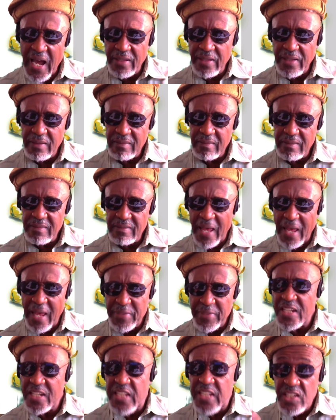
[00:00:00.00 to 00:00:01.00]

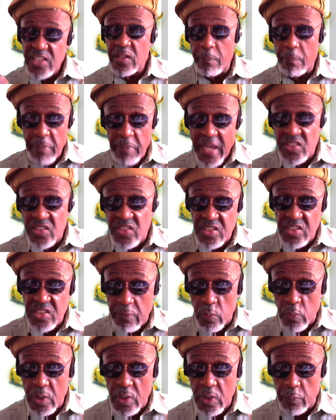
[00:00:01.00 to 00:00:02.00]
That's the basis of it, really,
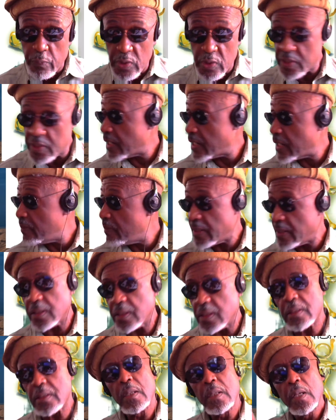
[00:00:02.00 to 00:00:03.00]
when you think about it.
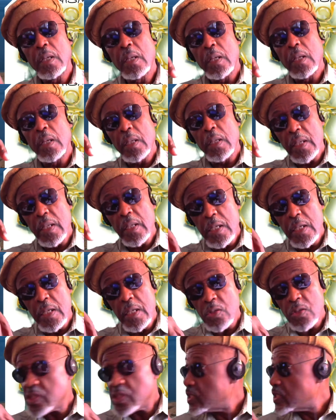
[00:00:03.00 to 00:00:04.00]
So she's
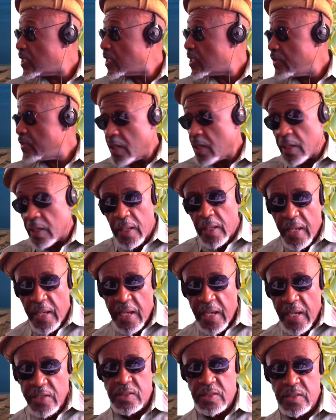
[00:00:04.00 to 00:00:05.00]
given her
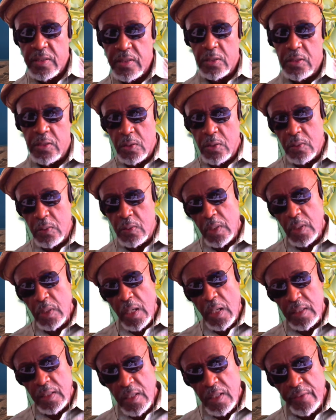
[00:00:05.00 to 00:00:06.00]
essence to
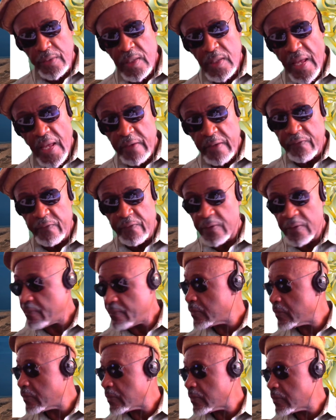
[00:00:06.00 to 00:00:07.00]
another life,
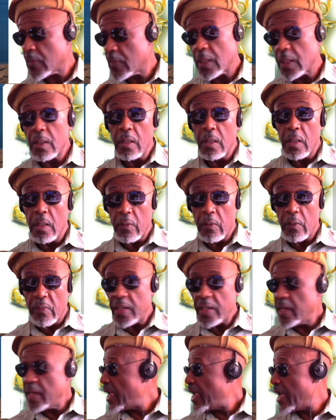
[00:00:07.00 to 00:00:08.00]
right?
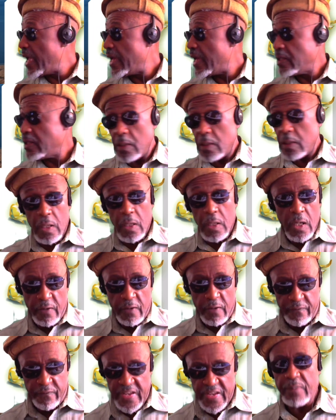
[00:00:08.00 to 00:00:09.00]
And a
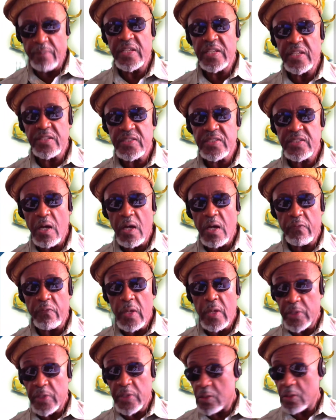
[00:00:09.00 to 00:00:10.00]
family itself,
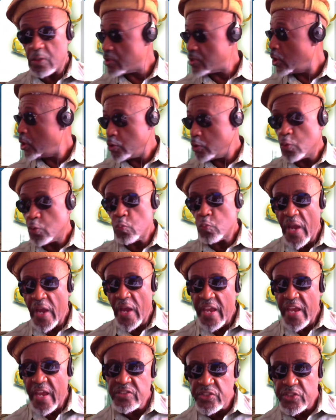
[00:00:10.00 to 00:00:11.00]
because you're raising the
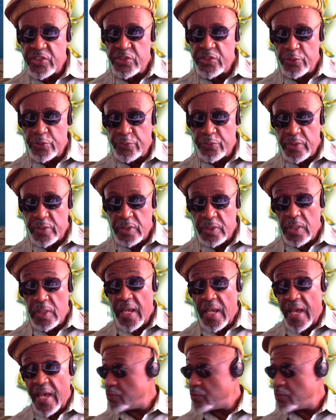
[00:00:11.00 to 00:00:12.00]
children and you're
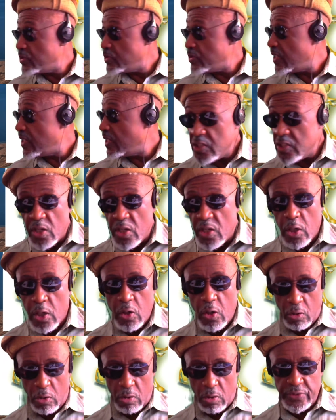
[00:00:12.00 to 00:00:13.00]
giving your all
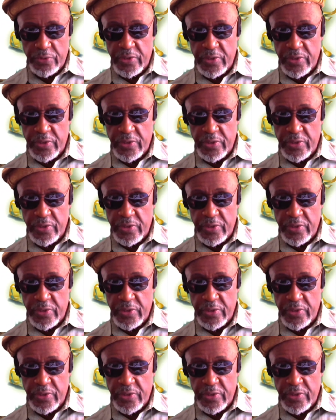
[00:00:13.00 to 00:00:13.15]
to them.